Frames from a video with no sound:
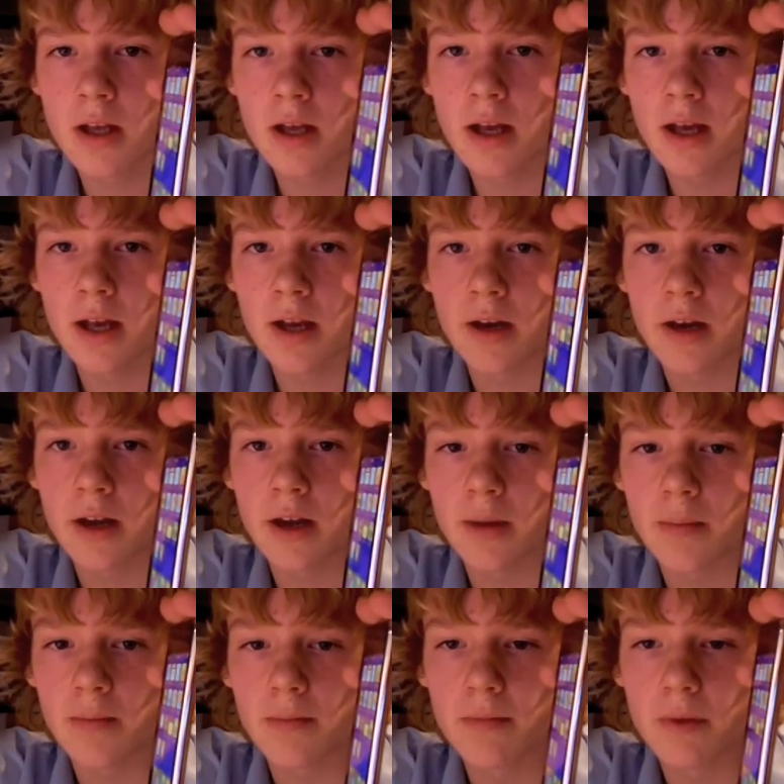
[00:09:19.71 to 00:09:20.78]
And
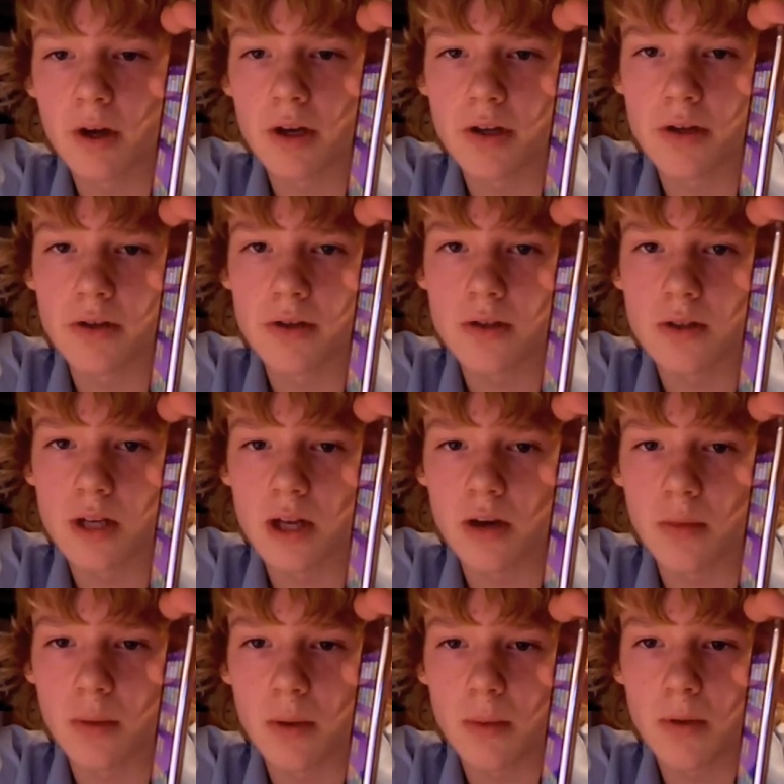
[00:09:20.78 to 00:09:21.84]
iTunes is now
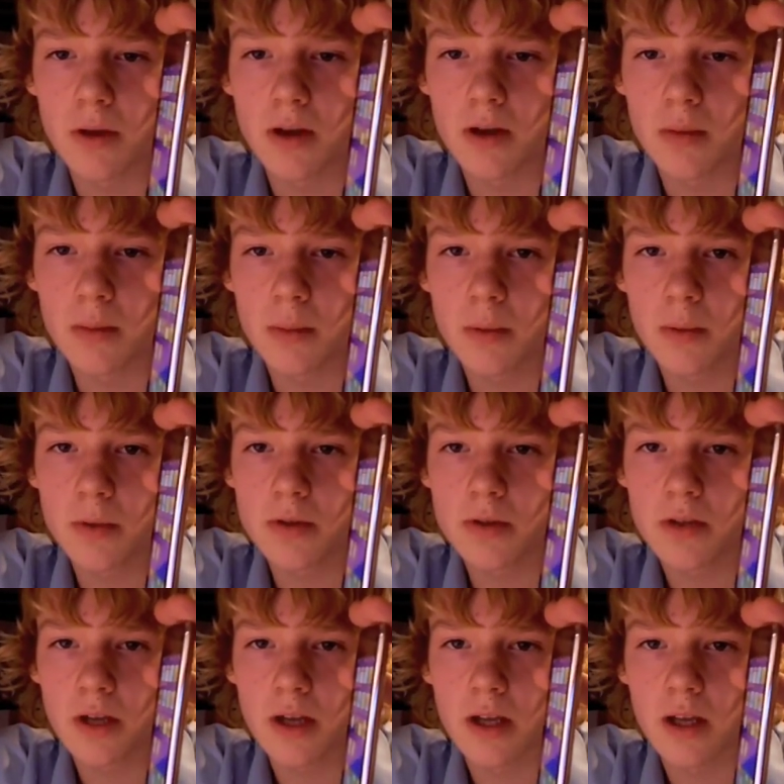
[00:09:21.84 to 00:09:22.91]
popping up
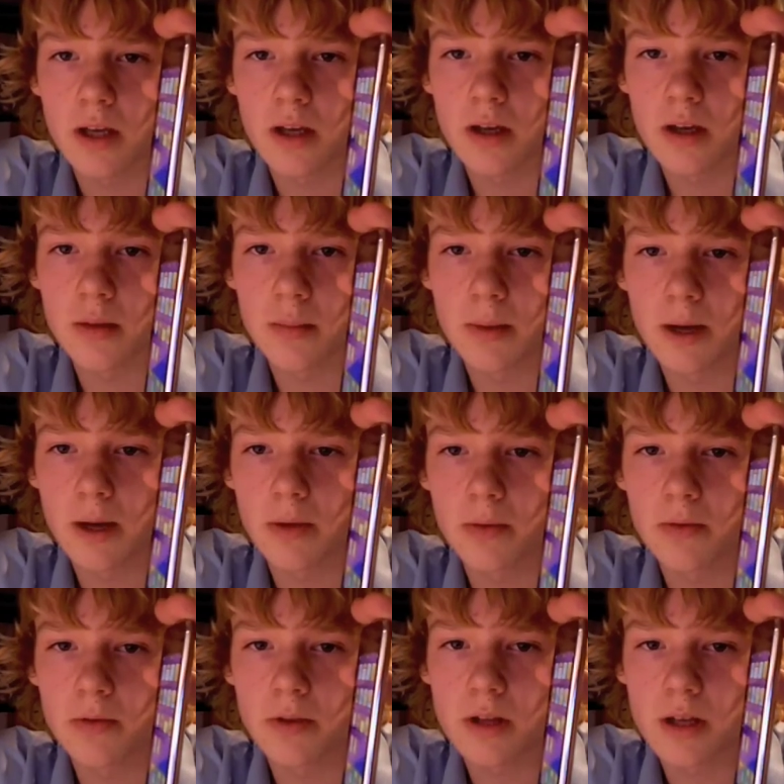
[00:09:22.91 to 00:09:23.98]
saying about
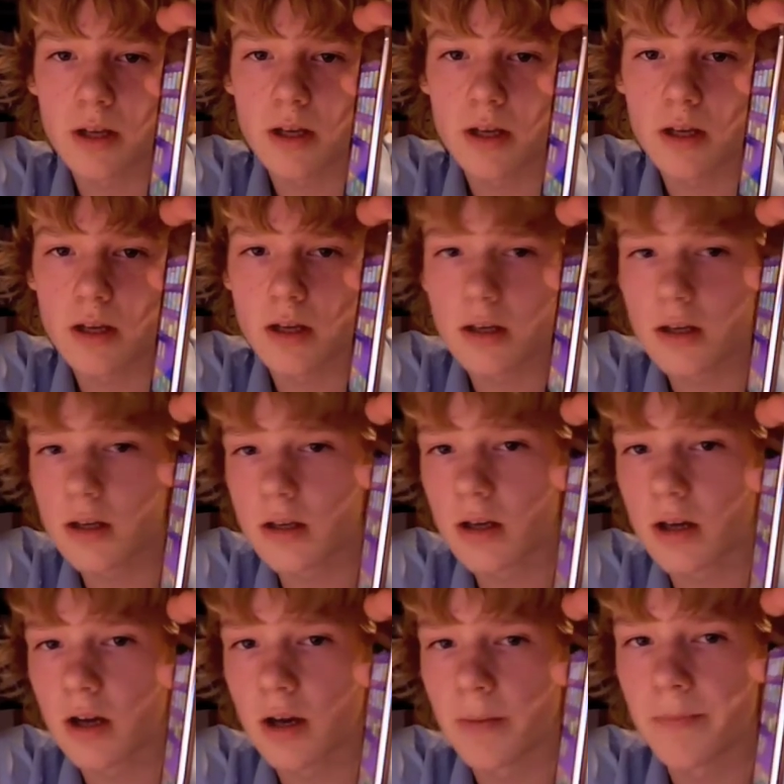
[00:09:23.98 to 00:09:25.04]
the
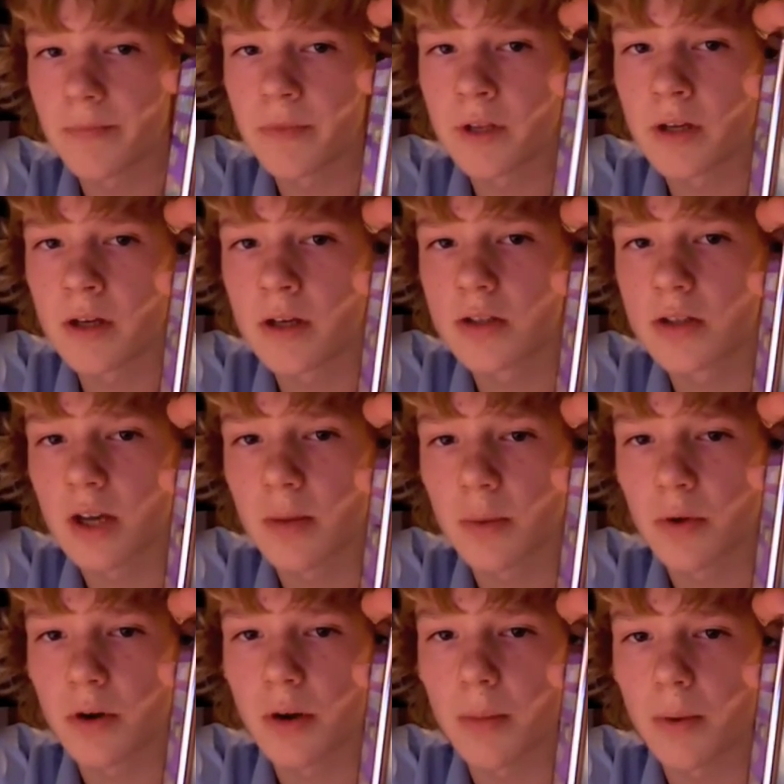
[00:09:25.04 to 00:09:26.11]
set up
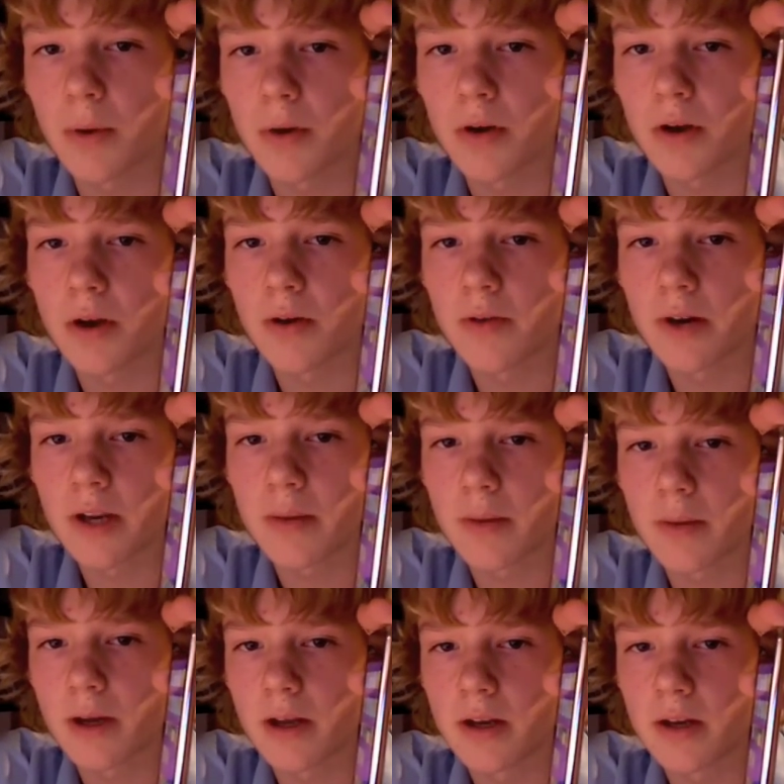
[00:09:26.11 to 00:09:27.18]
your iPod. I'd
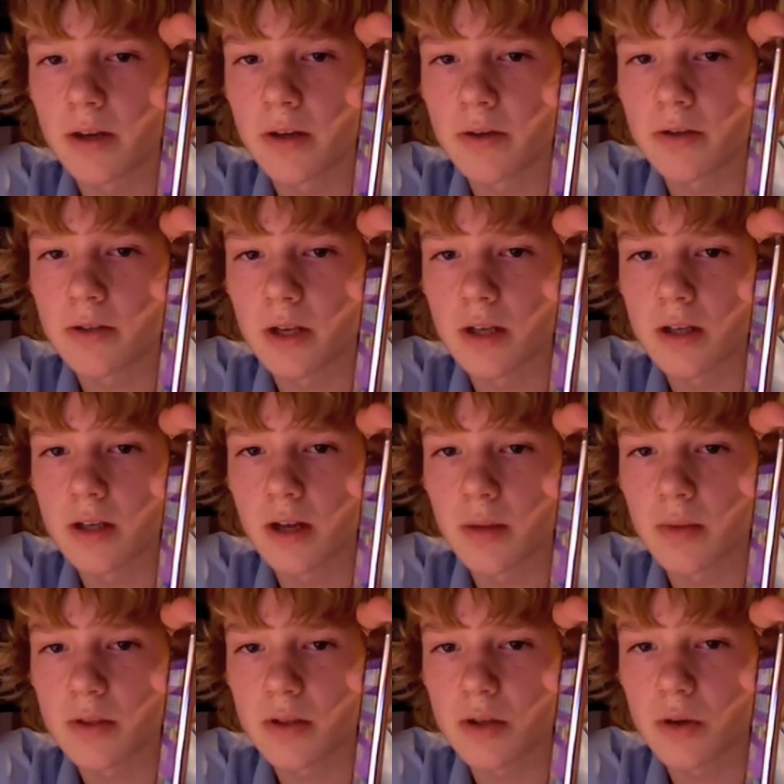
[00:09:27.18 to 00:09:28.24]
recommend you set it up
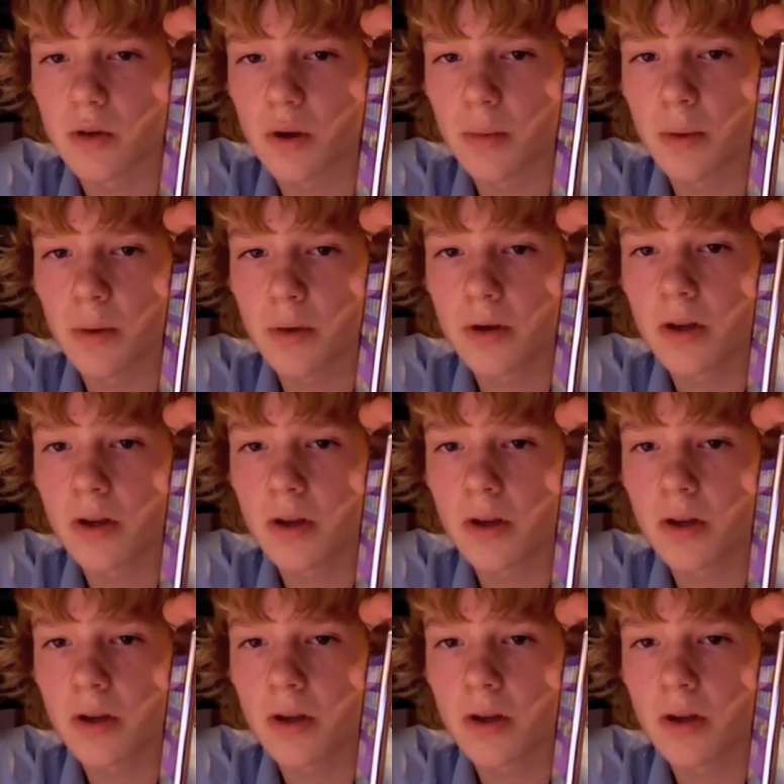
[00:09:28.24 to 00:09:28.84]
as a new iPod.